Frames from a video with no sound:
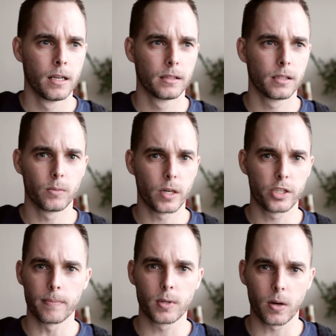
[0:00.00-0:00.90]
Didn't want to
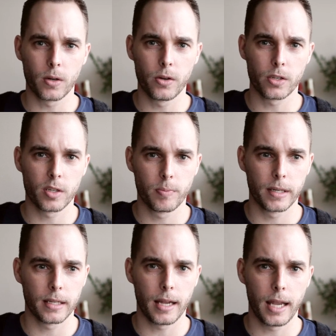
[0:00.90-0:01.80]
jump to conclusions,
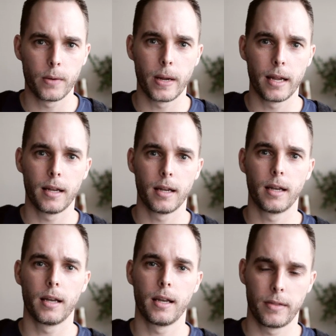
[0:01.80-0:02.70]
but anyway,
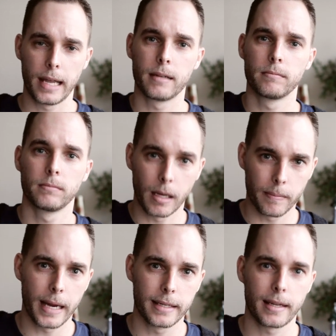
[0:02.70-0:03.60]
then my
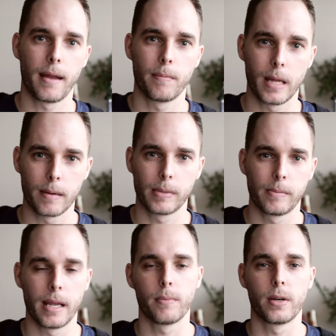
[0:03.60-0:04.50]
mate came and picked
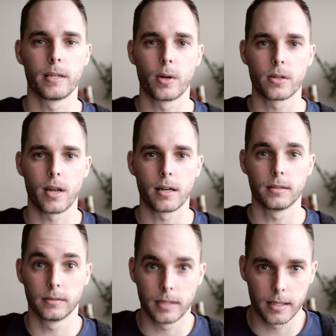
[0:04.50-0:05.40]
me up on his
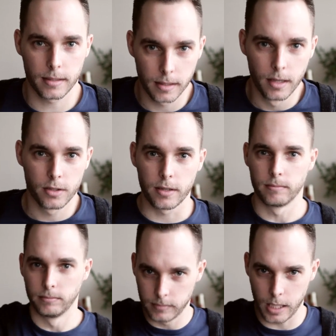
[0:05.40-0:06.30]
motorcycle, and
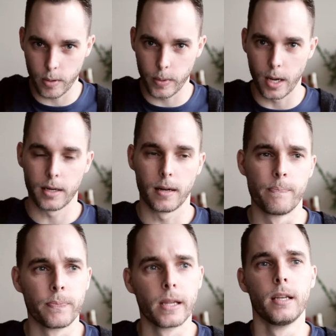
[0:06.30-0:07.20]
that's where we are now.
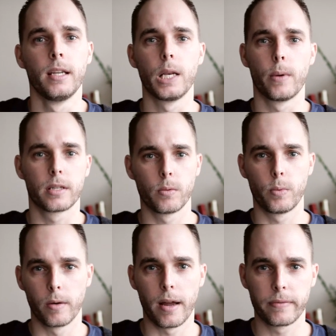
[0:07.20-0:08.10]
Anyway, so we
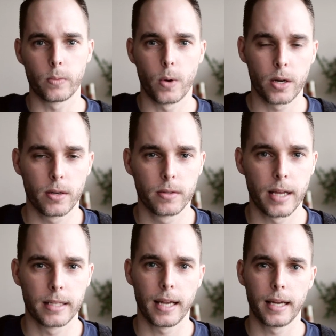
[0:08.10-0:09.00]
arrived at work
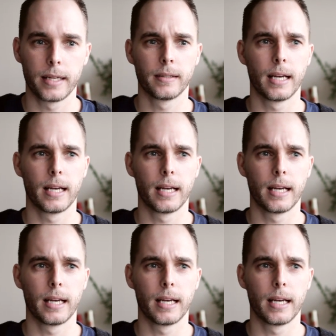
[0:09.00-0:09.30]
that day.